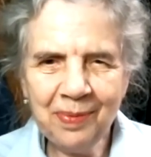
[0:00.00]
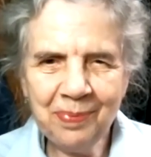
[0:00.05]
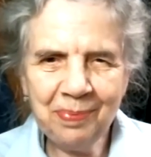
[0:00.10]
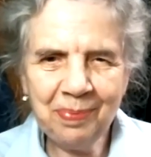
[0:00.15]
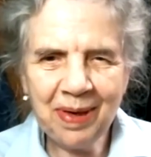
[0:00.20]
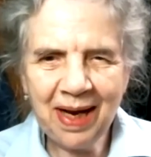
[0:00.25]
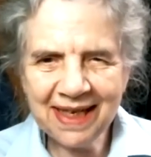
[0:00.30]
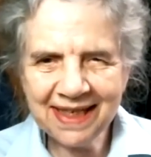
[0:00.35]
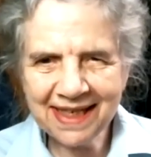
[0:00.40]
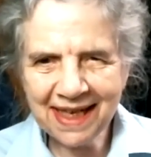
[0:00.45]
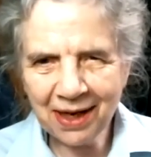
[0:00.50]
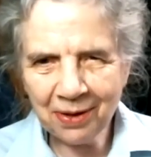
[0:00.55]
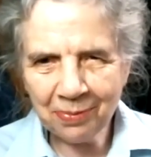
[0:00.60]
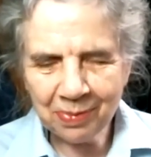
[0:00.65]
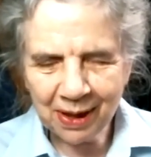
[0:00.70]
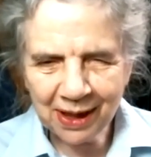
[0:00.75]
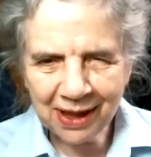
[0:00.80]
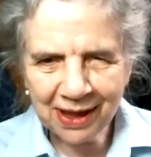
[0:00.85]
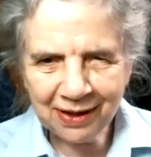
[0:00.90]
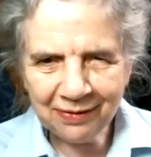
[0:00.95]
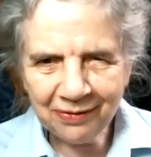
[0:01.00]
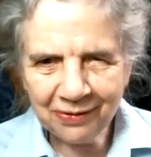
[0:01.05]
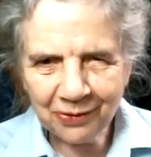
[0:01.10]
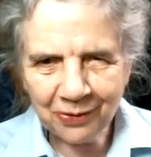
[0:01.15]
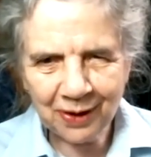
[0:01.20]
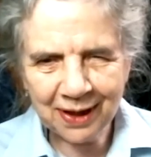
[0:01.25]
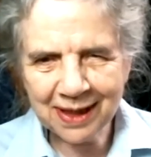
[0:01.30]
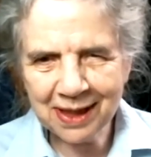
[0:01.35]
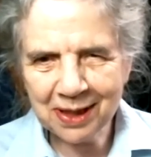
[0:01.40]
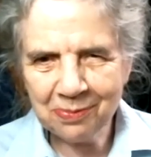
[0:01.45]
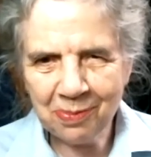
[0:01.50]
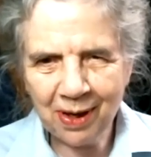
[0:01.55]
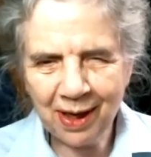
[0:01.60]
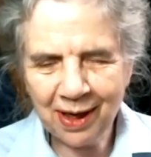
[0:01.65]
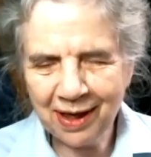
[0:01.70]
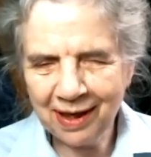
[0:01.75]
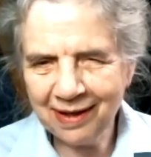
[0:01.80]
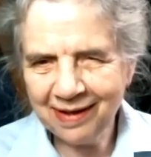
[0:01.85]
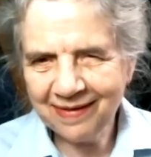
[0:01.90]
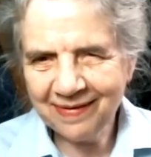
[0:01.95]
Plus, I'll be influenced
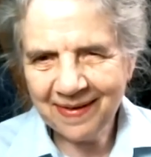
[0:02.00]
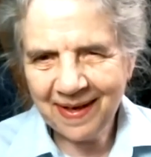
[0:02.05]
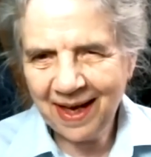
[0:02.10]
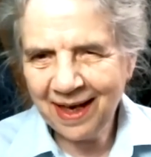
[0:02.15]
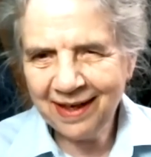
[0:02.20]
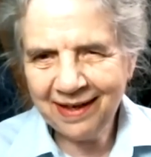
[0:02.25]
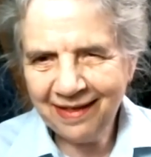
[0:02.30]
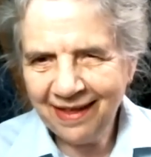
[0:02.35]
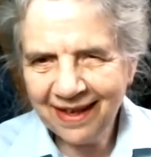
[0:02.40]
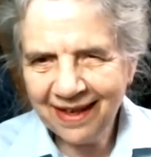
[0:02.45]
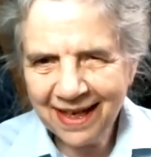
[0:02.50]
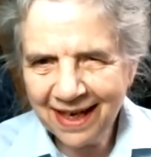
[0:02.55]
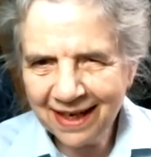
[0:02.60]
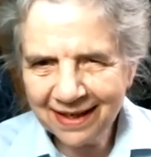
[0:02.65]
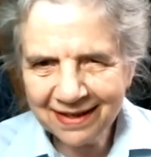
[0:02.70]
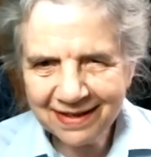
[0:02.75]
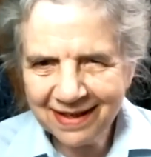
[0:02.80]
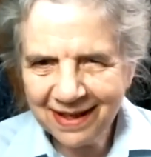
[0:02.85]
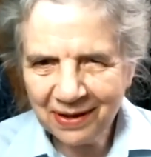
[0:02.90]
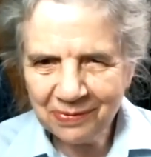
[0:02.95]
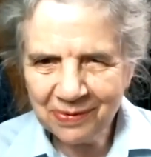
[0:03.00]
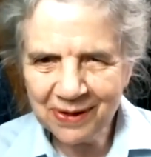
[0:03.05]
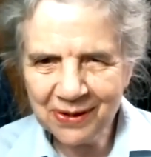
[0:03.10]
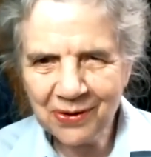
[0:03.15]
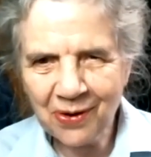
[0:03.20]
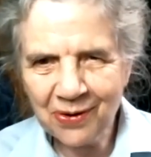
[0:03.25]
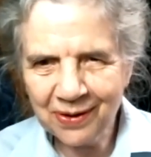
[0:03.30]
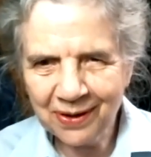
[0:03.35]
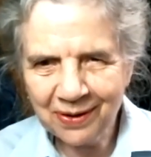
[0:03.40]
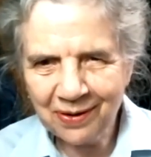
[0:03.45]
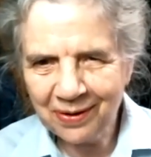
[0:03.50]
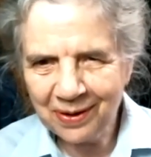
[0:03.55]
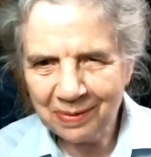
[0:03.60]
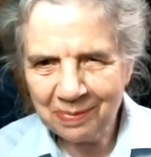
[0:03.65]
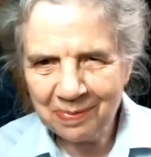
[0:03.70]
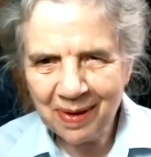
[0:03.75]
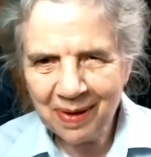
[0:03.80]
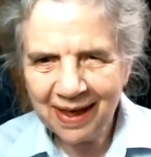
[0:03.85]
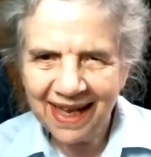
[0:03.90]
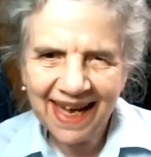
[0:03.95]
by anything else that was going on in
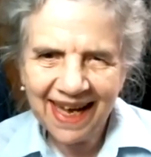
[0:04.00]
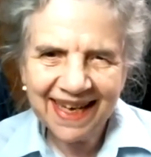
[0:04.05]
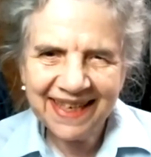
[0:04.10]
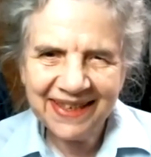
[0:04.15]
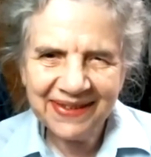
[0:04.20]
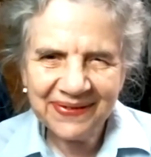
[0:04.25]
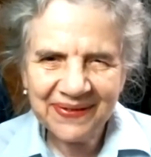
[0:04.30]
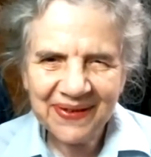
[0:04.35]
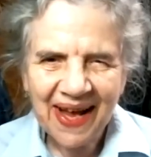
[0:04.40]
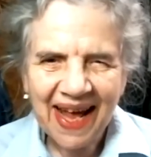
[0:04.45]
my life.